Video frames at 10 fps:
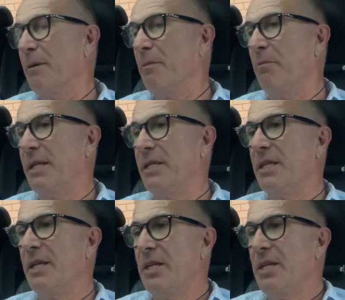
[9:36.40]
But
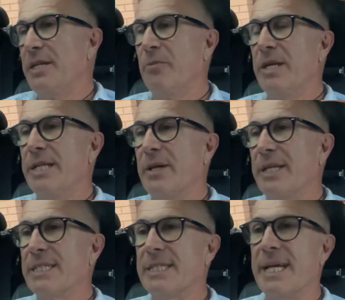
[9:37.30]
we need to
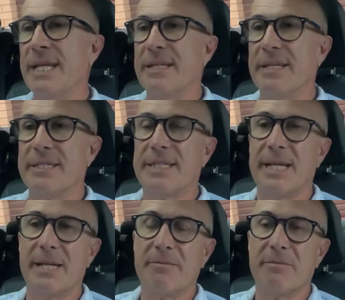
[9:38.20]
understand that
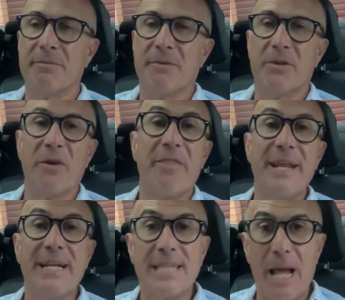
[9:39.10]
there are
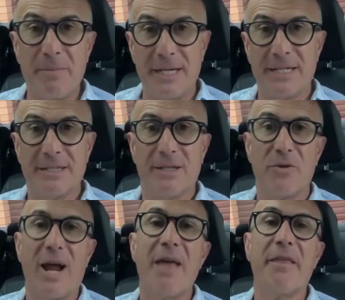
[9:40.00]
things happening.
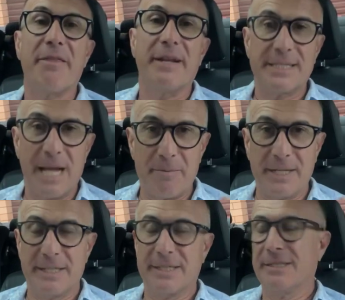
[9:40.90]
There are other things
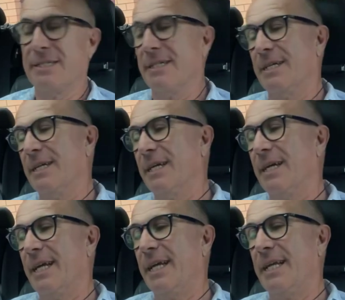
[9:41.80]
happening
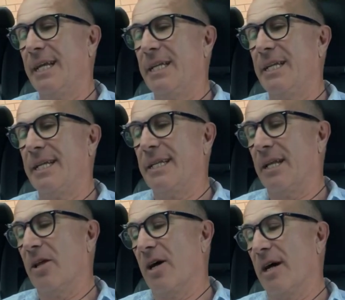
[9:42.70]
in their
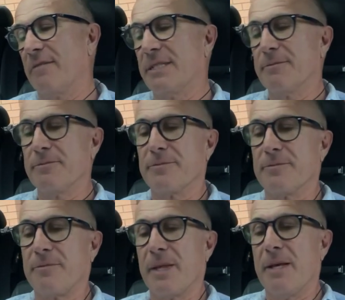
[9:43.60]
lives.
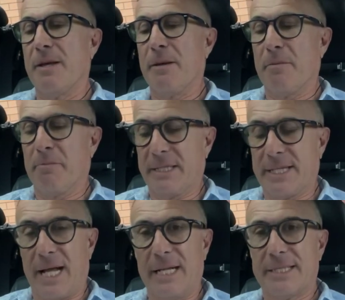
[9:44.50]
But
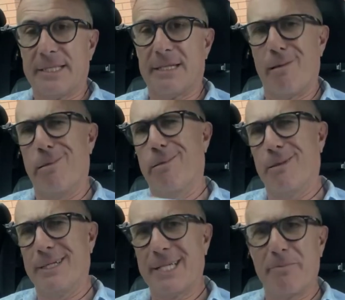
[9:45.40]
let's
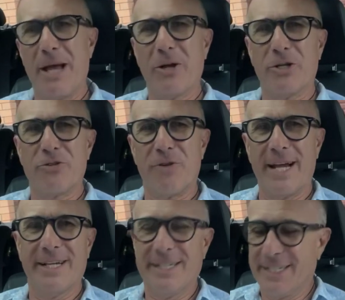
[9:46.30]
get back on
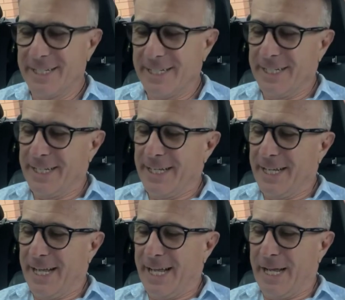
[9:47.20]
track.
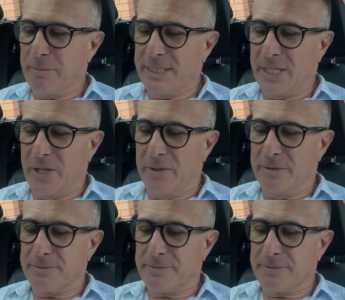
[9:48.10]
So